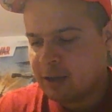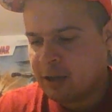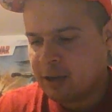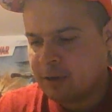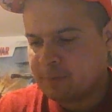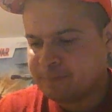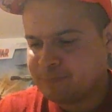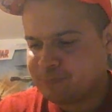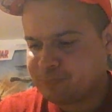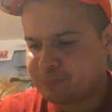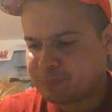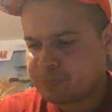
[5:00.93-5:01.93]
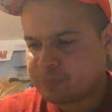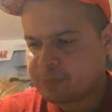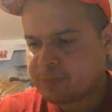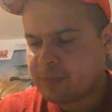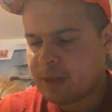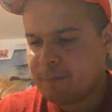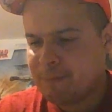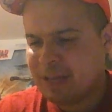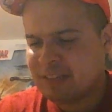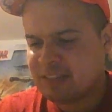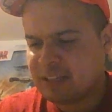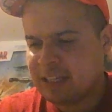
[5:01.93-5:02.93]
um,
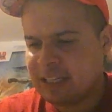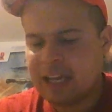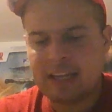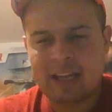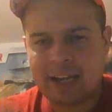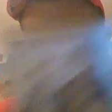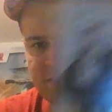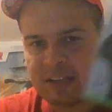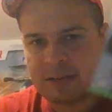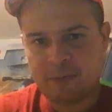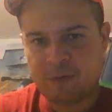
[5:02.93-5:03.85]
basically, yeah, like I said